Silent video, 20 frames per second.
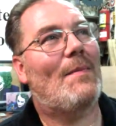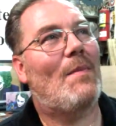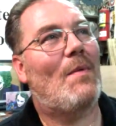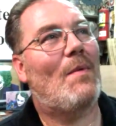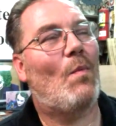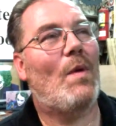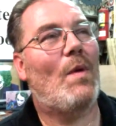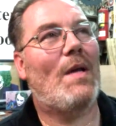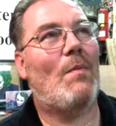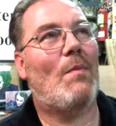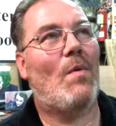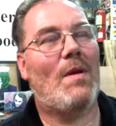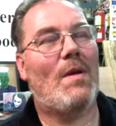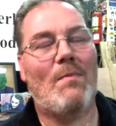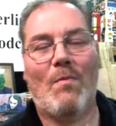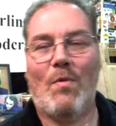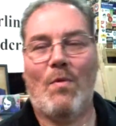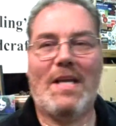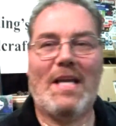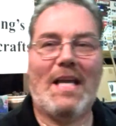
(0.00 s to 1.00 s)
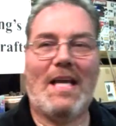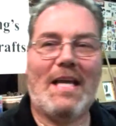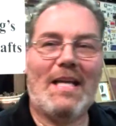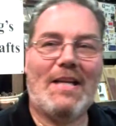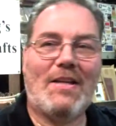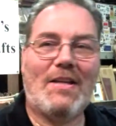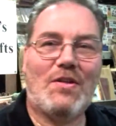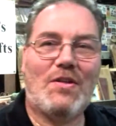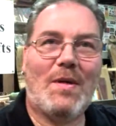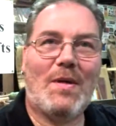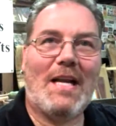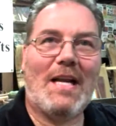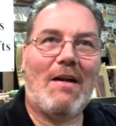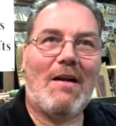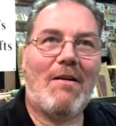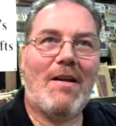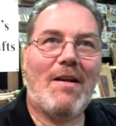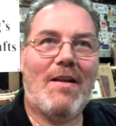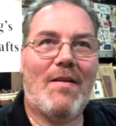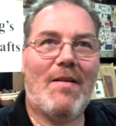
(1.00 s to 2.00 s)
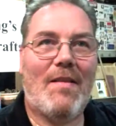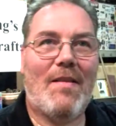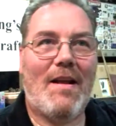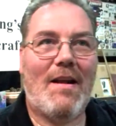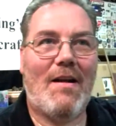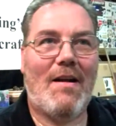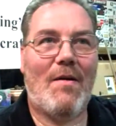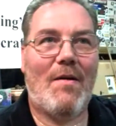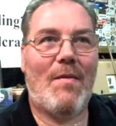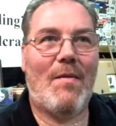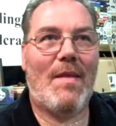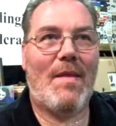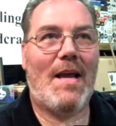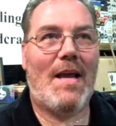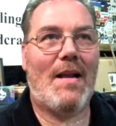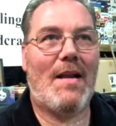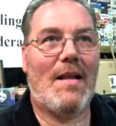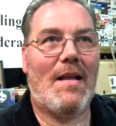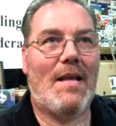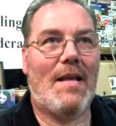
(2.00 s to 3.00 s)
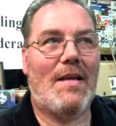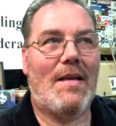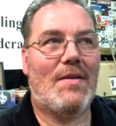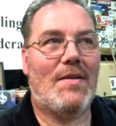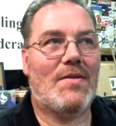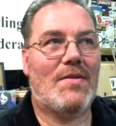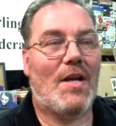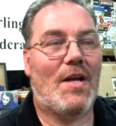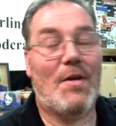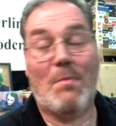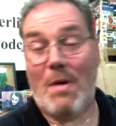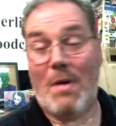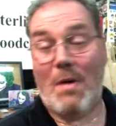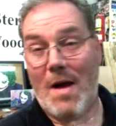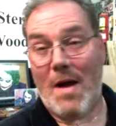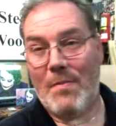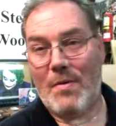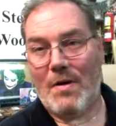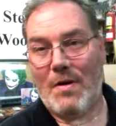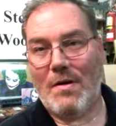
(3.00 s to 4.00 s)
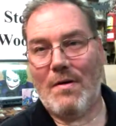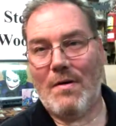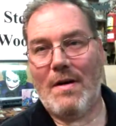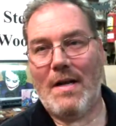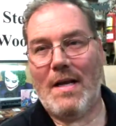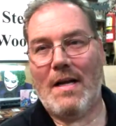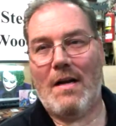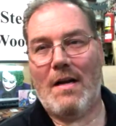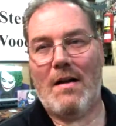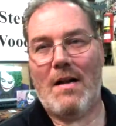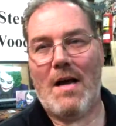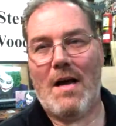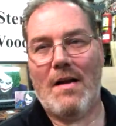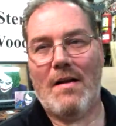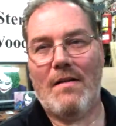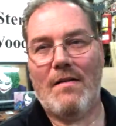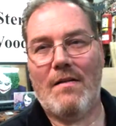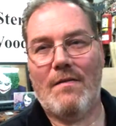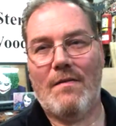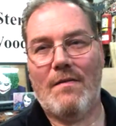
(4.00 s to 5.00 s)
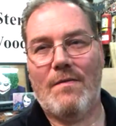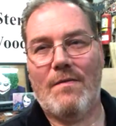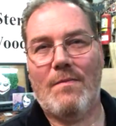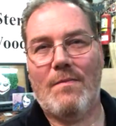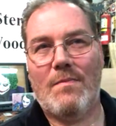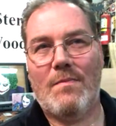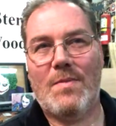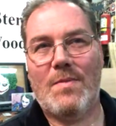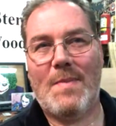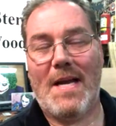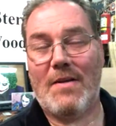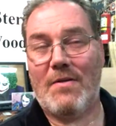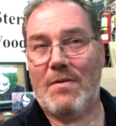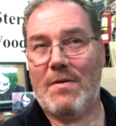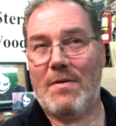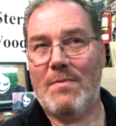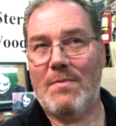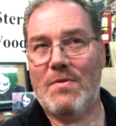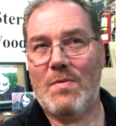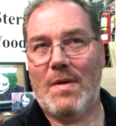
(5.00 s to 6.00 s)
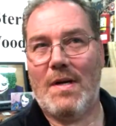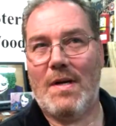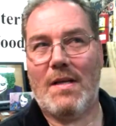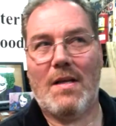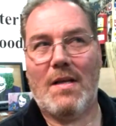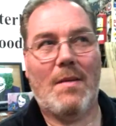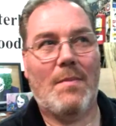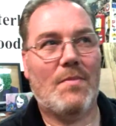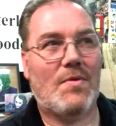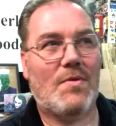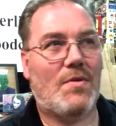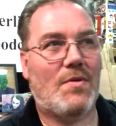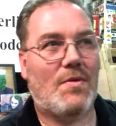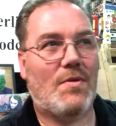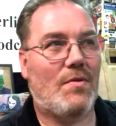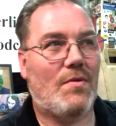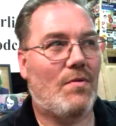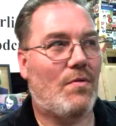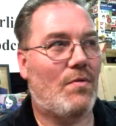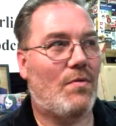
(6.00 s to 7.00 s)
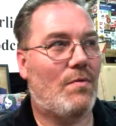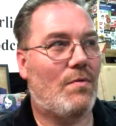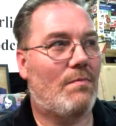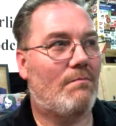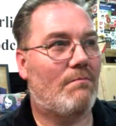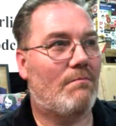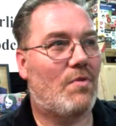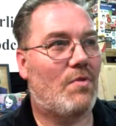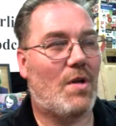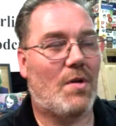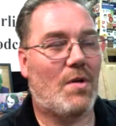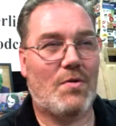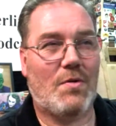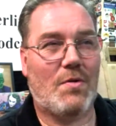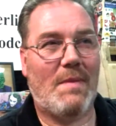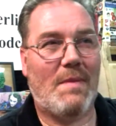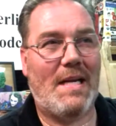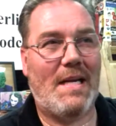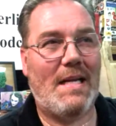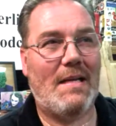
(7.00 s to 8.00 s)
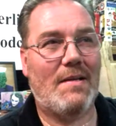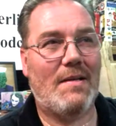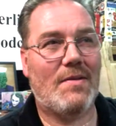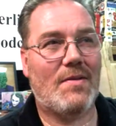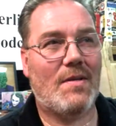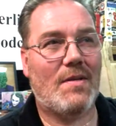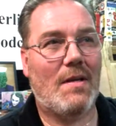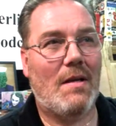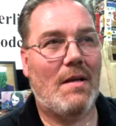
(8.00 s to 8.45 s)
we can get into an area there that is unpopular in a lot of spectrums when it comes to social medias.